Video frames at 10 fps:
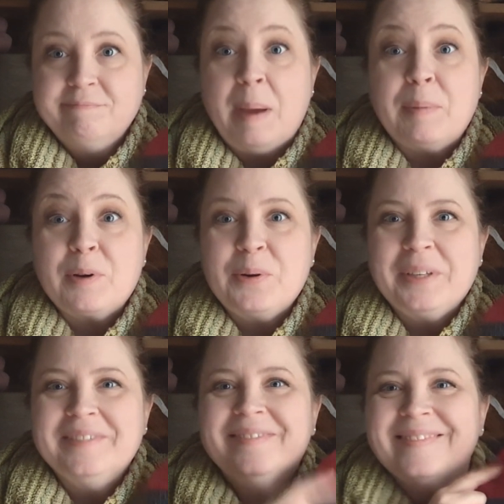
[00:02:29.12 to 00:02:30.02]

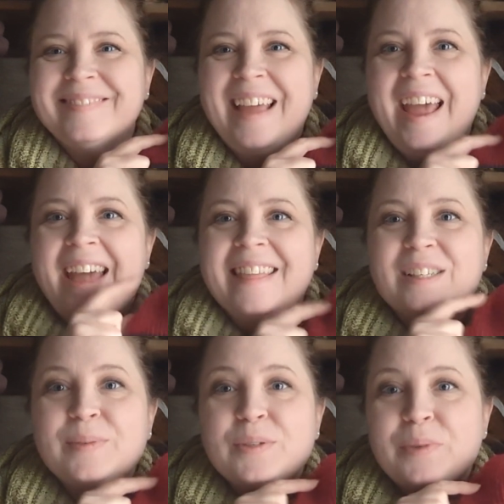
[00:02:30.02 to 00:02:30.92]
peppercorn.
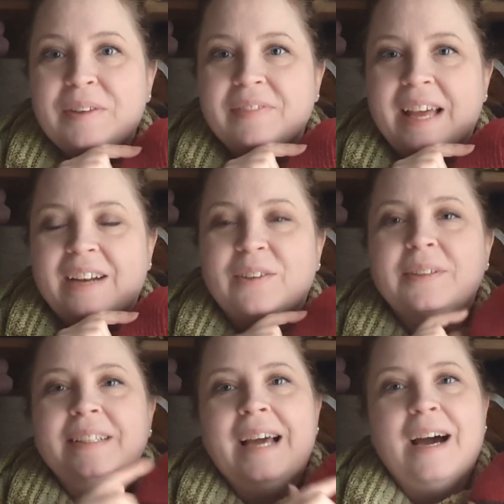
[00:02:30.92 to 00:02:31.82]
This one's red flannel.
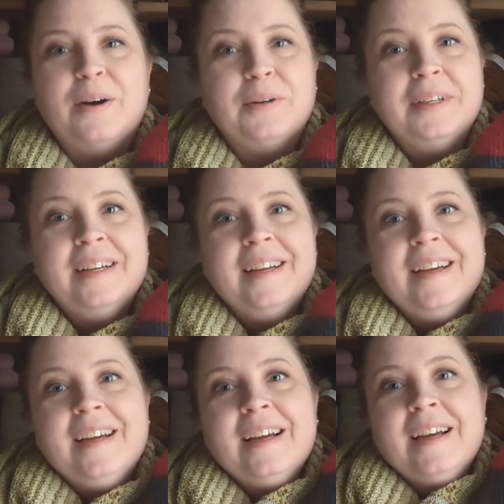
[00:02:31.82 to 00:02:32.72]
Now,
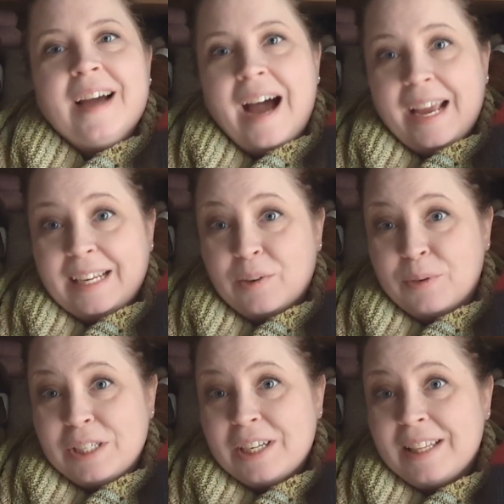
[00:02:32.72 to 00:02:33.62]
I had
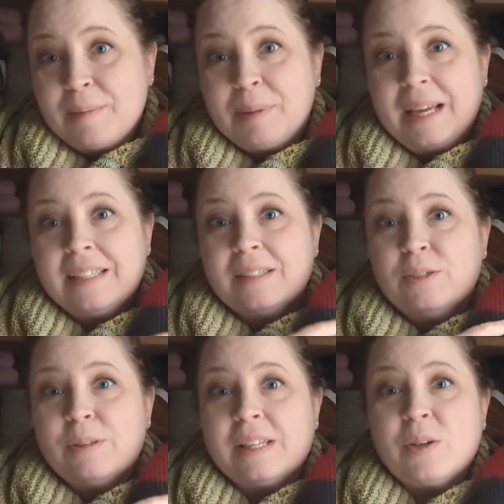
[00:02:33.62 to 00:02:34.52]
originally planned to
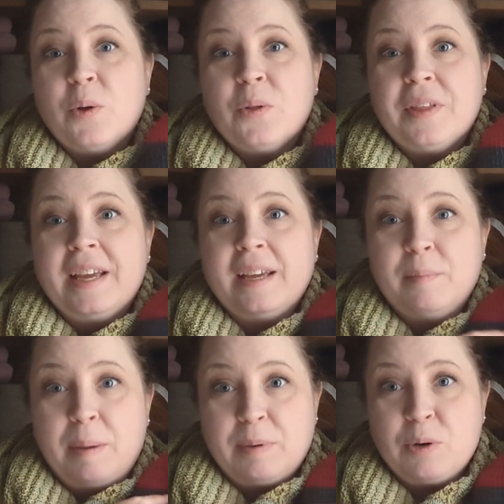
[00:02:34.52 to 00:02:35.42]
do this whole thing in
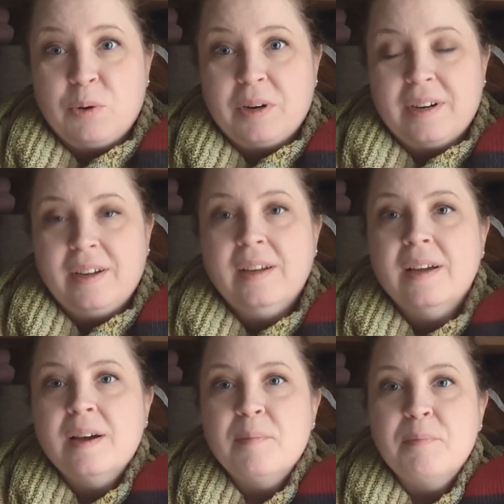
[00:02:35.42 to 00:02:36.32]
peppercorn,
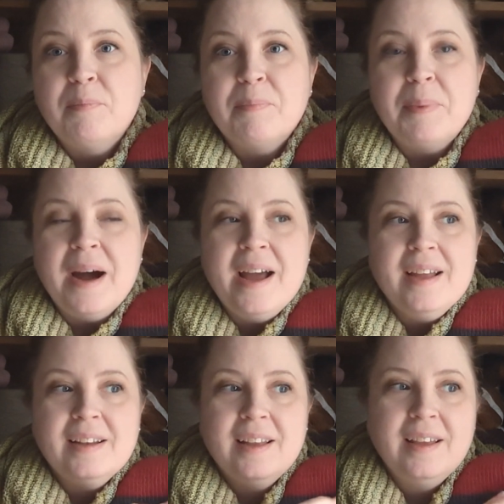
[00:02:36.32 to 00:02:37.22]

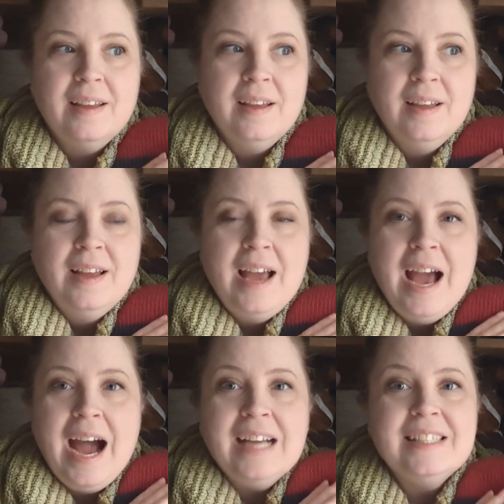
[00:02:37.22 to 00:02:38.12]
but
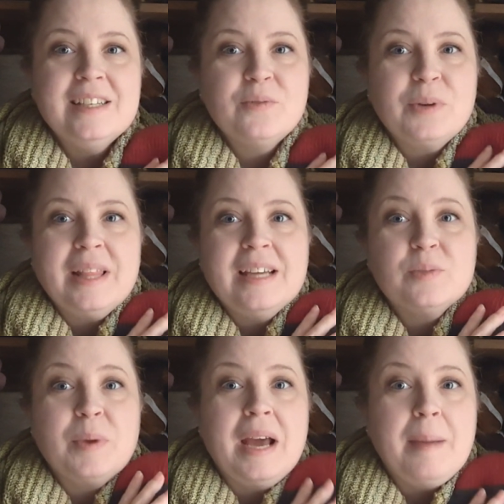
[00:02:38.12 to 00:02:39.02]
I didn't
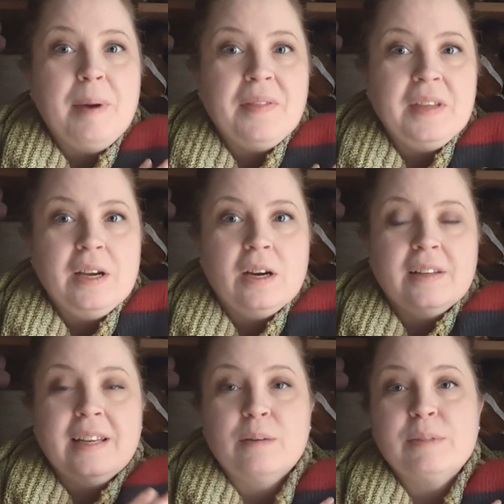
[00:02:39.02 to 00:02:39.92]
realize when I bought the yarn
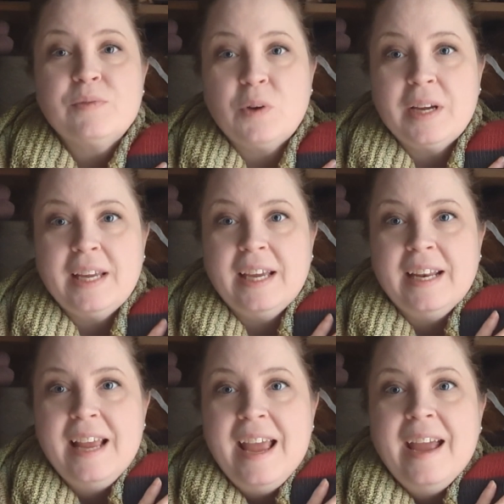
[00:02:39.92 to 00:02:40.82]
that it was for a
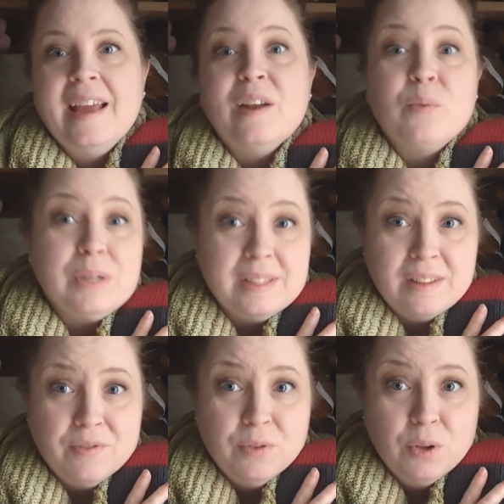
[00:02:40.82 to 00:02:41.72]
kit and it wasn't
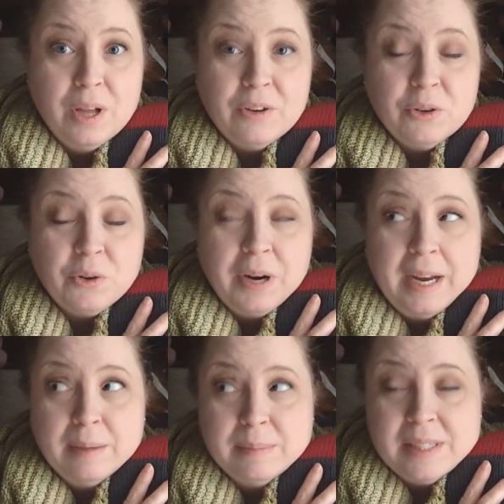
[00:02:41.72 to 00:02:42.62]
the full 100
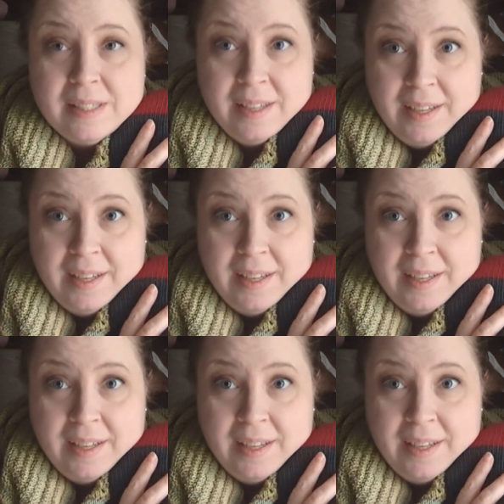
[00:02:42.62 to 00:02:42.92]
grams